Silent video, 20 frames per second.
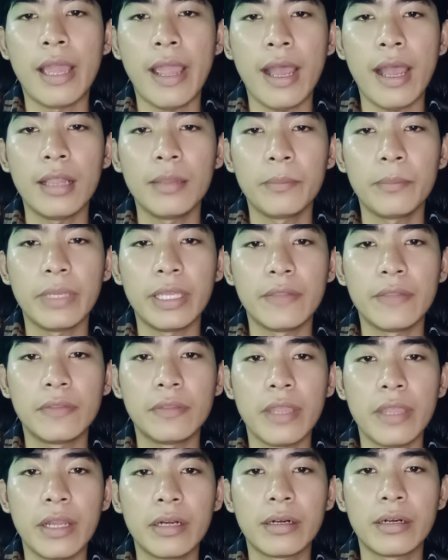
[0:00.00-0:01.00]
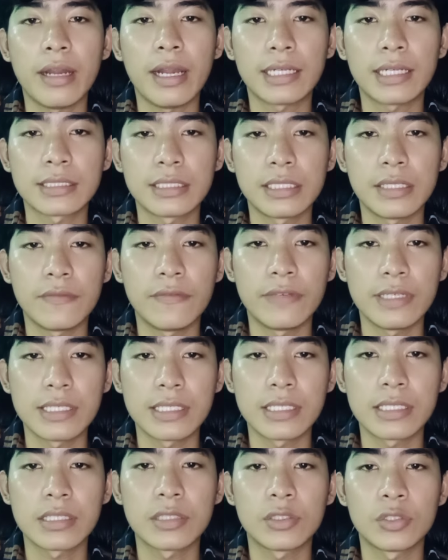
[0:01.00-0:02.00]
Help in their
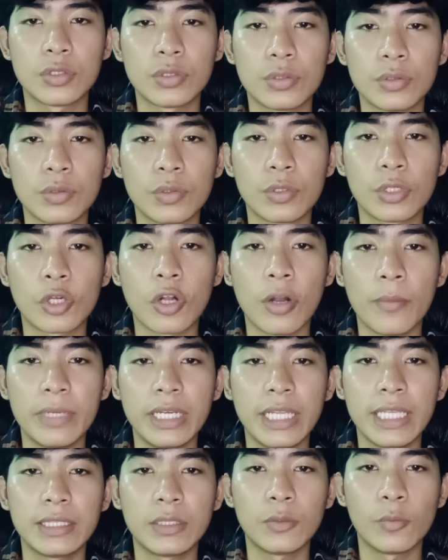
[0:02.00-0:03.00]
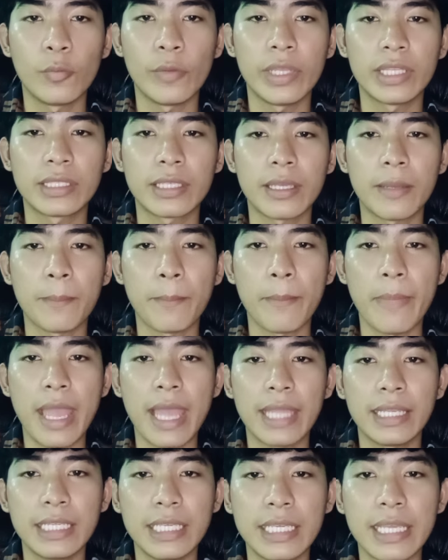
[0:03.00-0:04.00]
activities to communicate with
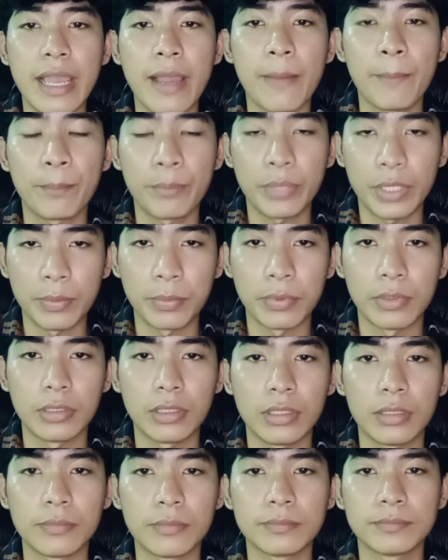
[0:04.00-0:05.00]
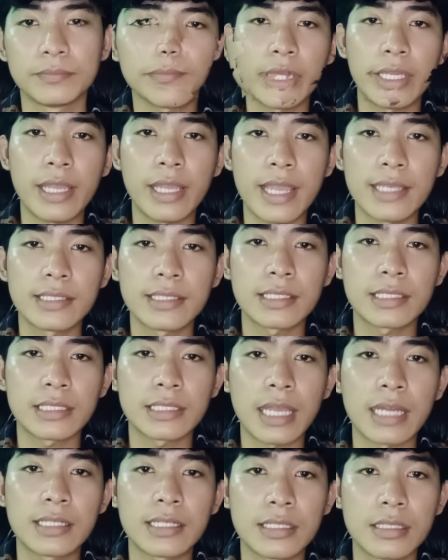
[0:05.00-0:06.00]
many people. Okay guys,
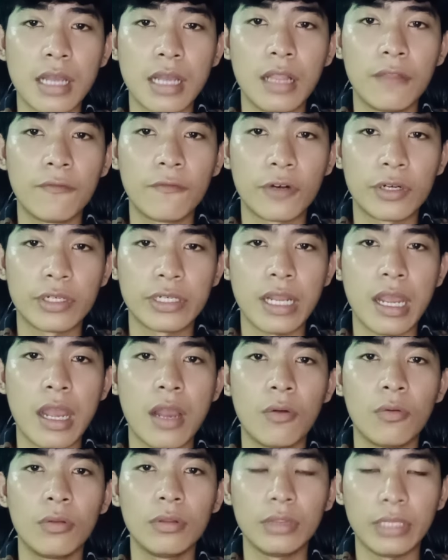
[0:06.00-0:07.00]
that is all for now.